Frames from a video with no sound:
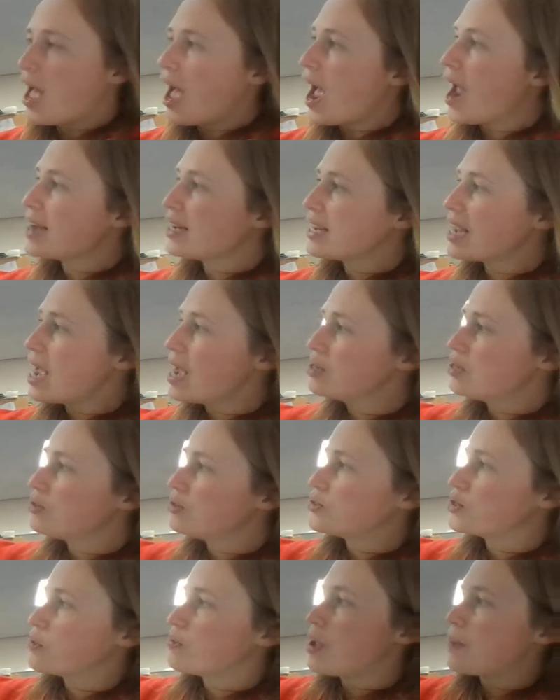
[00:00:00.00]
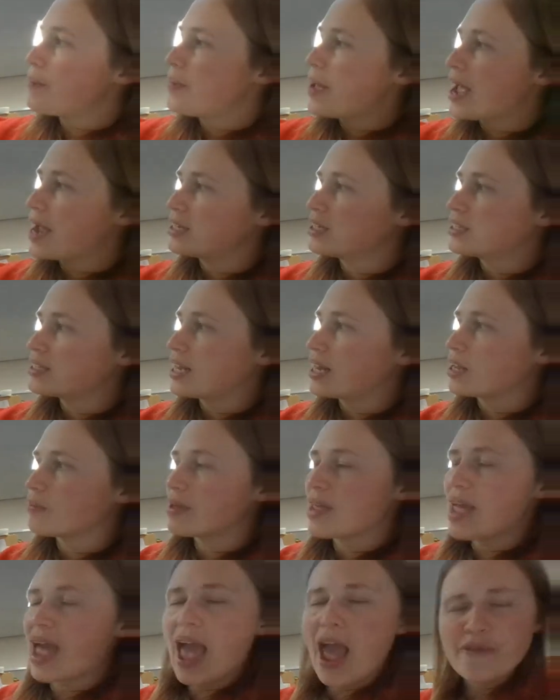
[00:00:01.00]
And can you do me a page telling
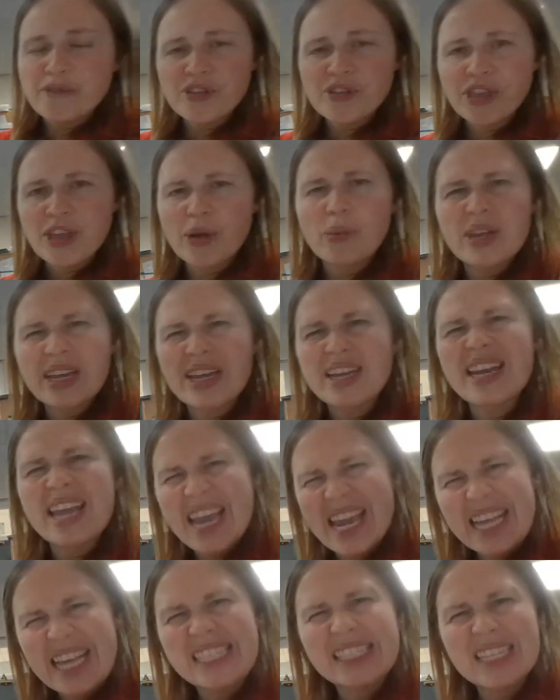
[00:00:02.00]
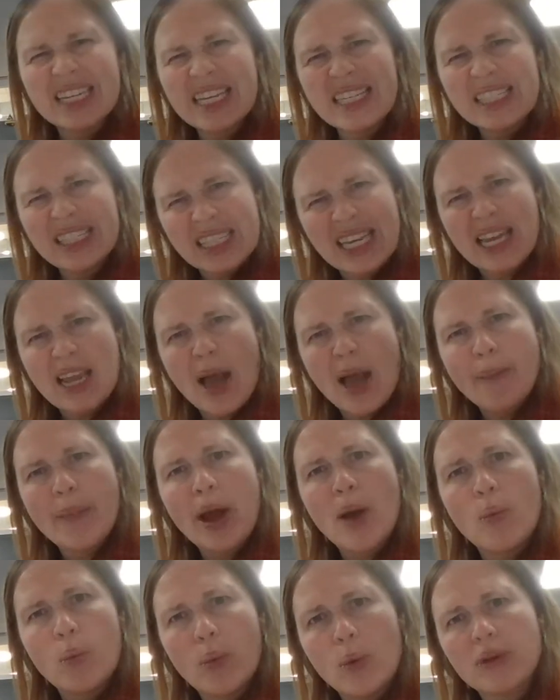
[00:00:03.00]
me everything we can easily see
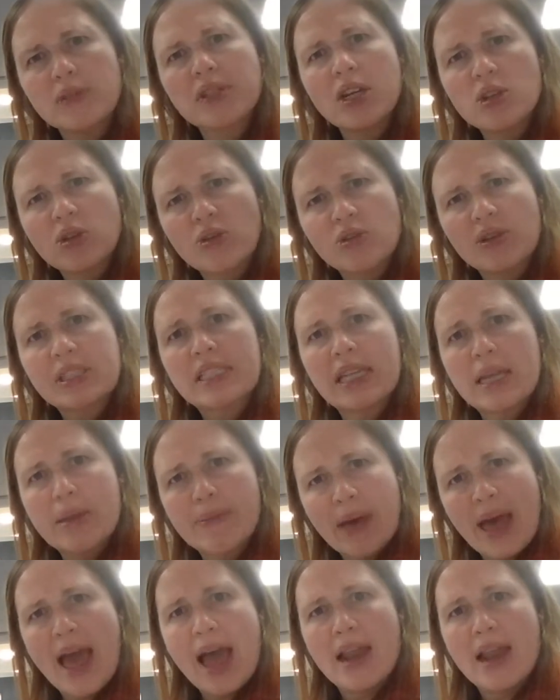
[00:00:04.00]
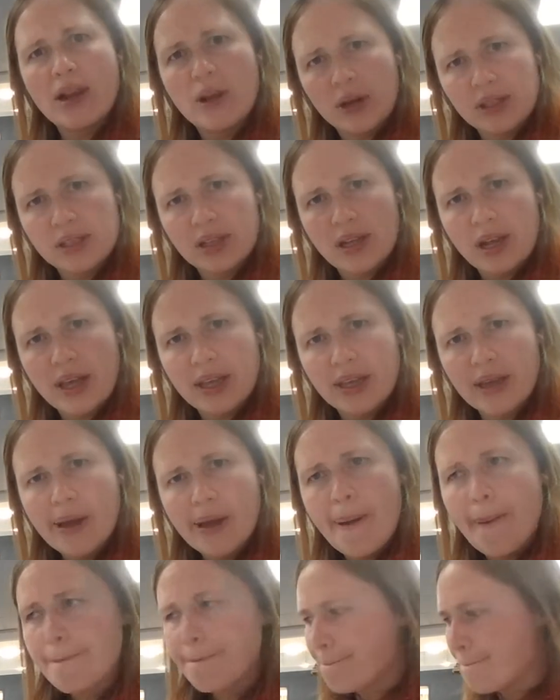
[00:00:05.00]
about what a grizzly bear looks like?
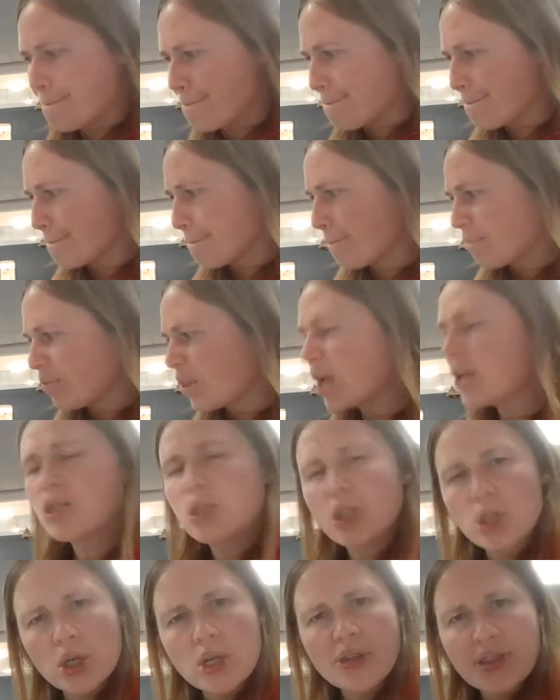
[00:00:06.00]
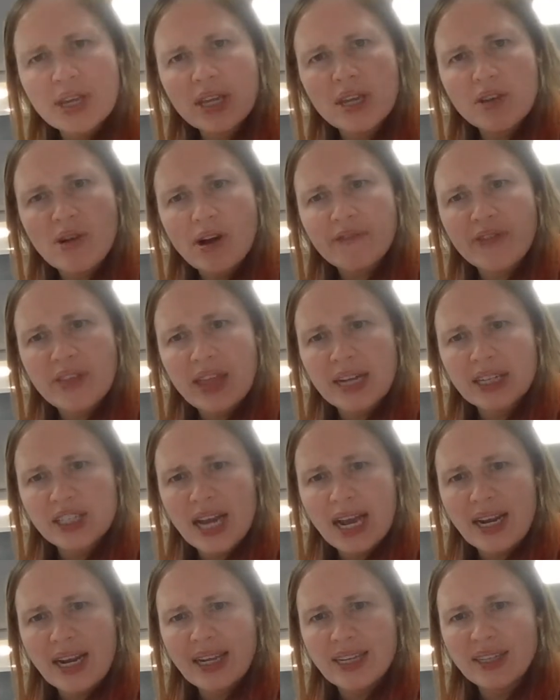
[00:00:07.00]
Do you think you're up for that
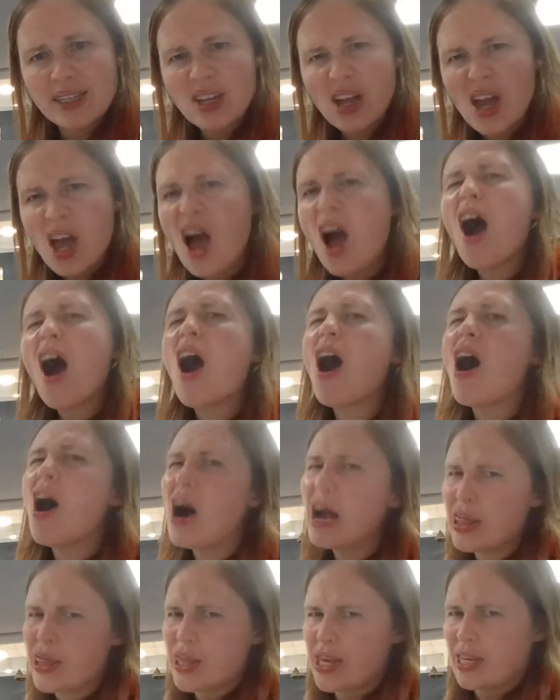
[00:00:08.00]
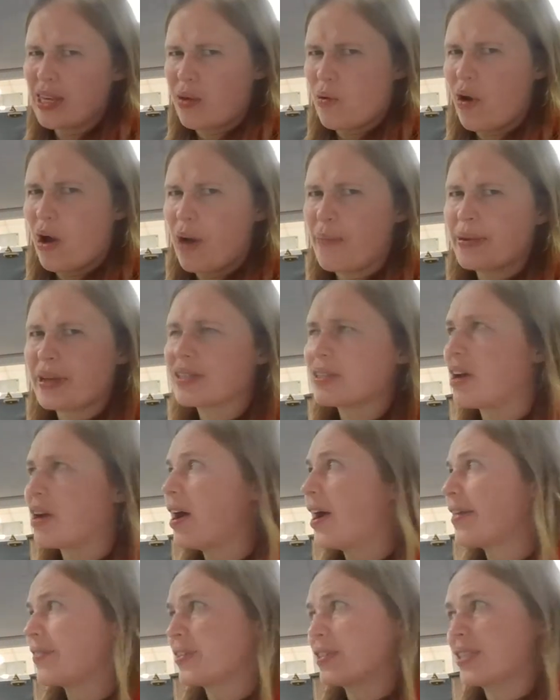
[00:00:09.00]
challenge? I think you are, because
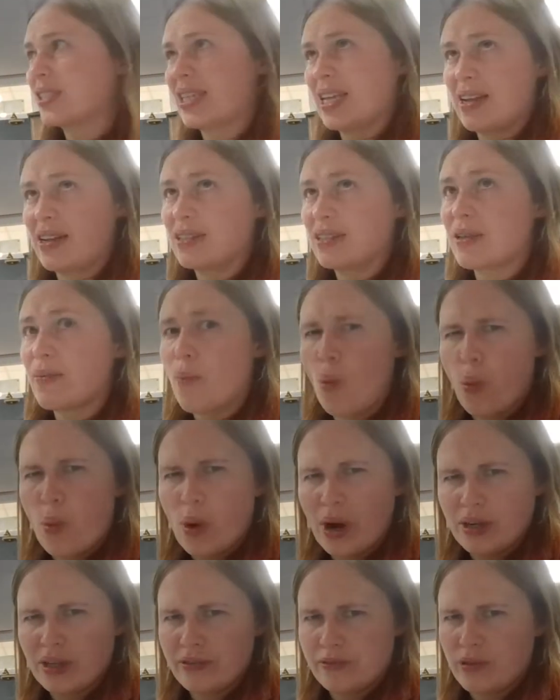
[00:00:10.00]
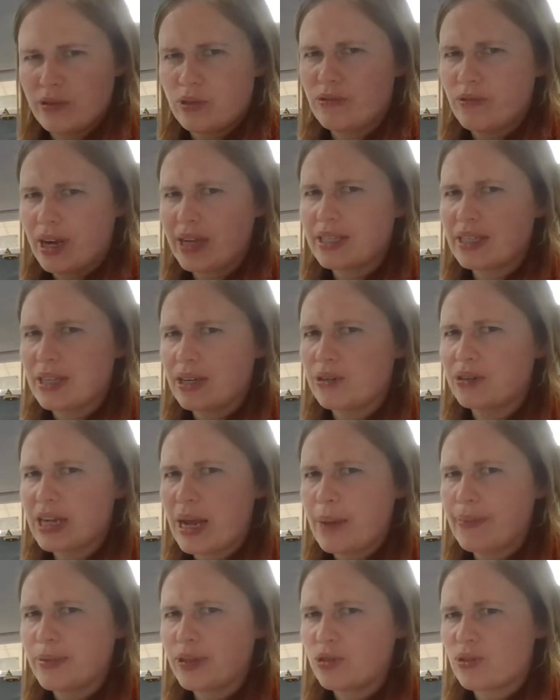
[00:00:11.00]
I've seen some wonderful writing on
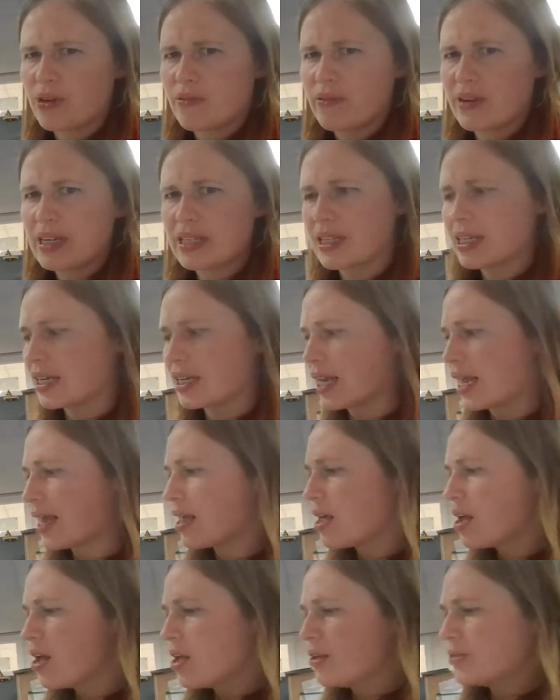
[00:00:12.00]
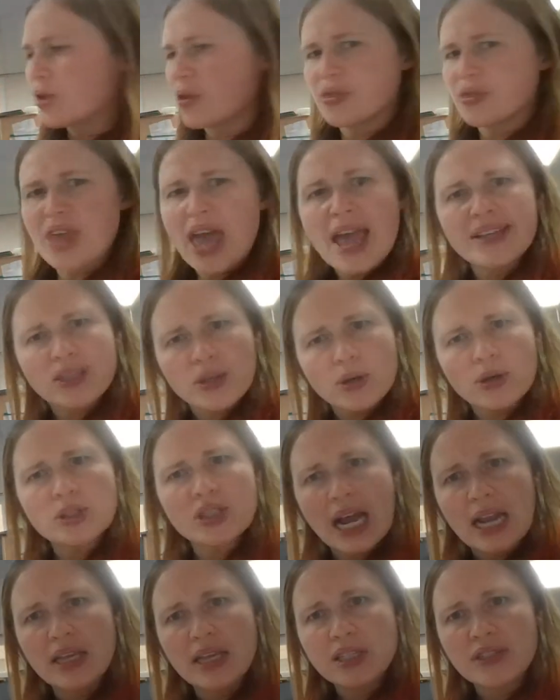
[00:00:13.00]
Tapestry recently. So there's your
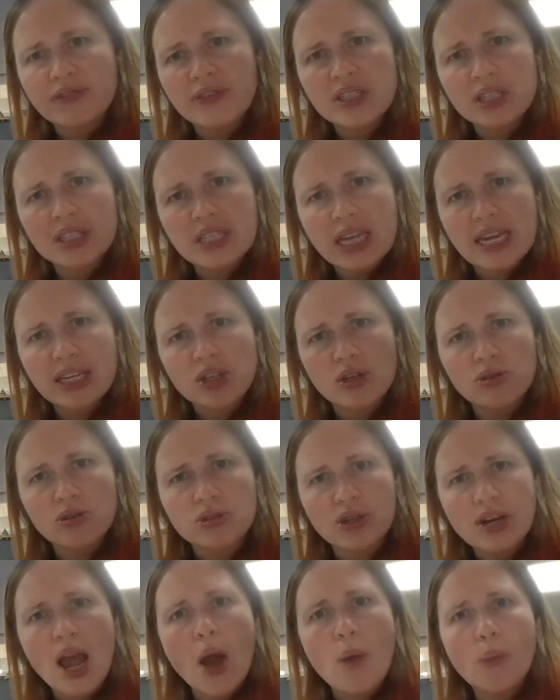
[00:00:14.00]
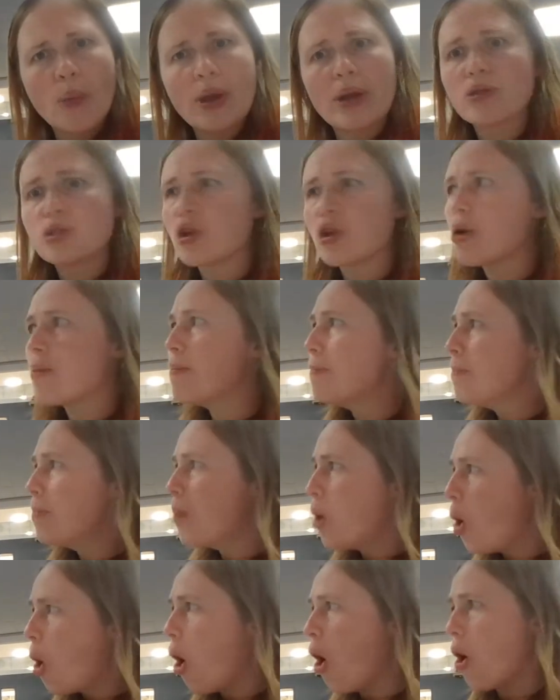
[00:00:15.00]
challenge for today, children, and we'll do
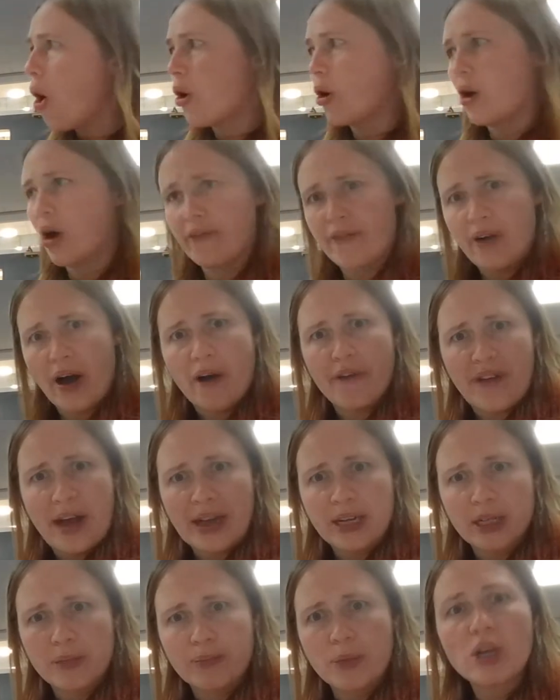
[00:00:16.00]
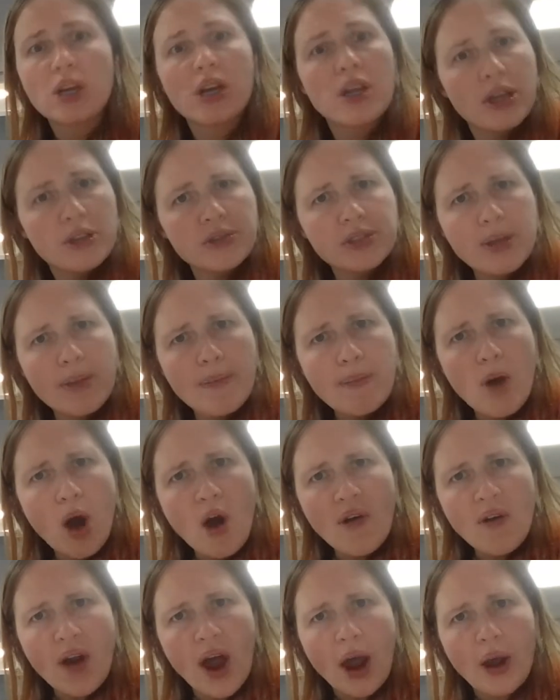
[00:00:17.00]
more of our fact book
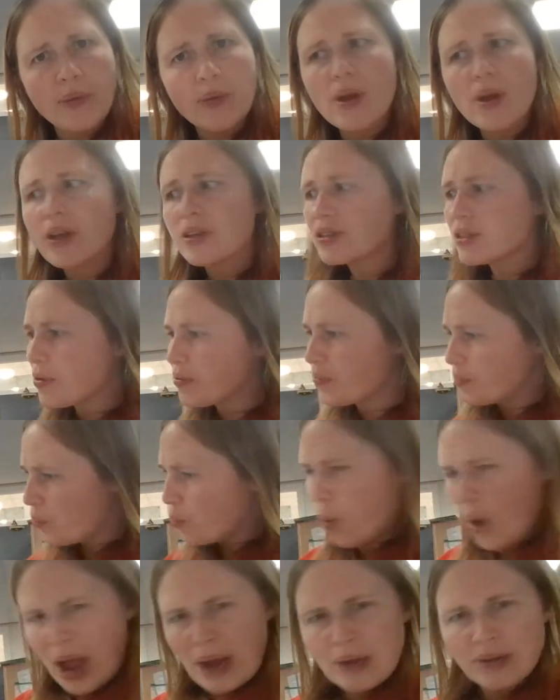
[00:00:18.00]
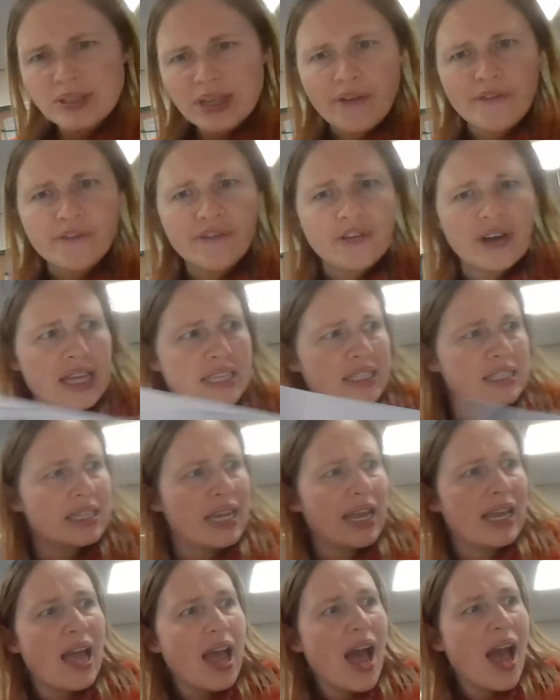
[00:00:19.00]
tomorrow. So well done for
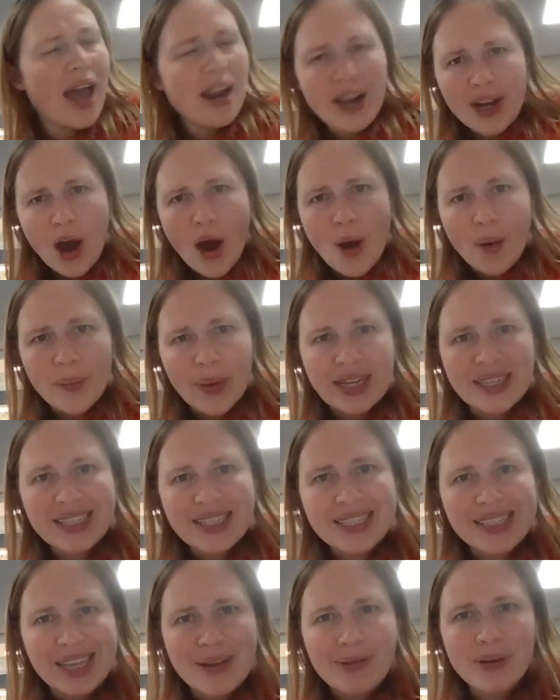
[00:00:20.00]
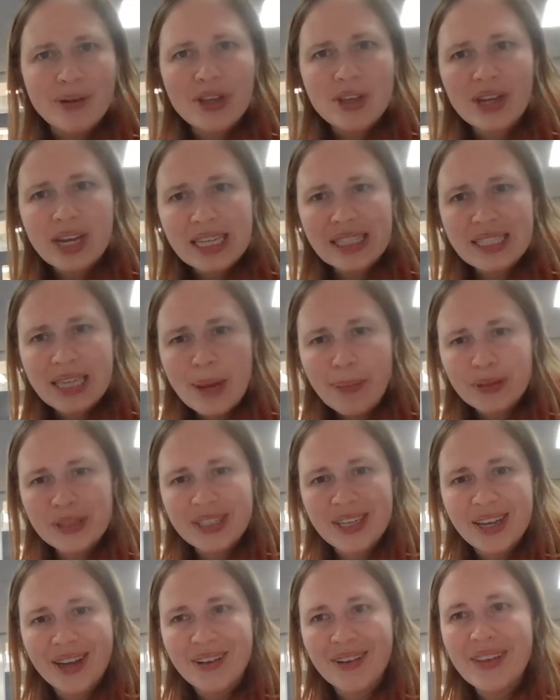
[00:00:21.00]
listening, and I can't wait to see what you get up
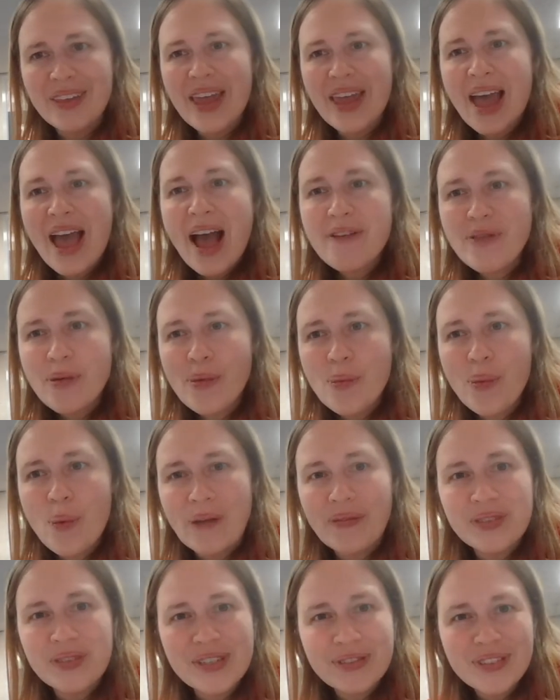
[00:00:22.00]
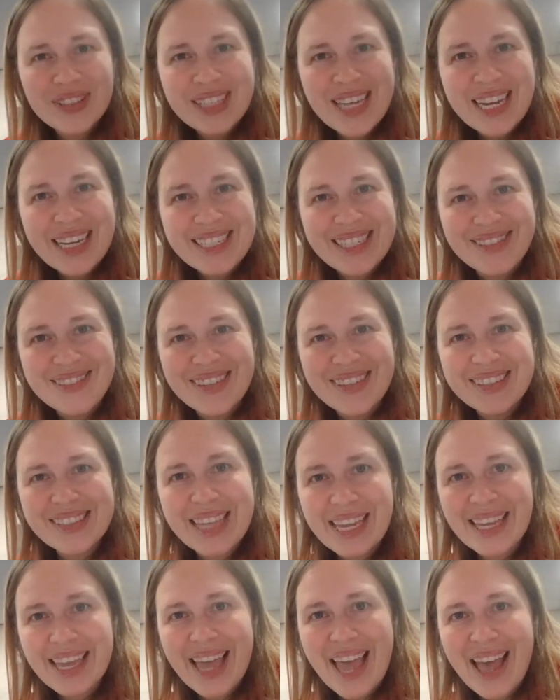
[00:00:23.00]
to. Have a wonderful day, children.
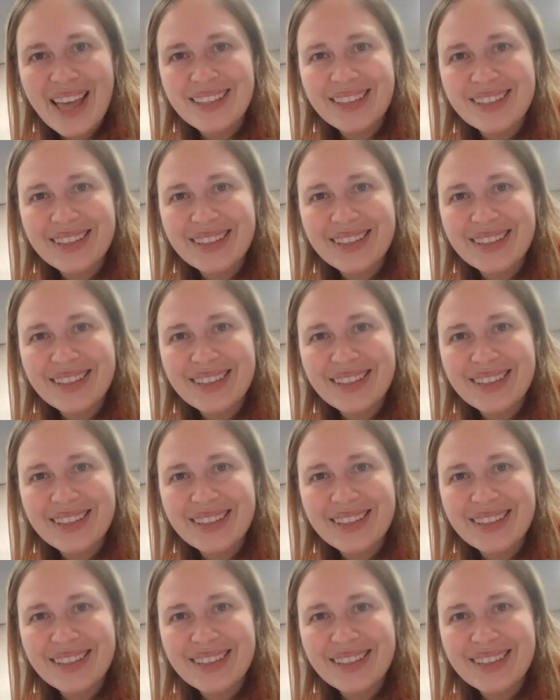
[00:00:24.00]
Take care.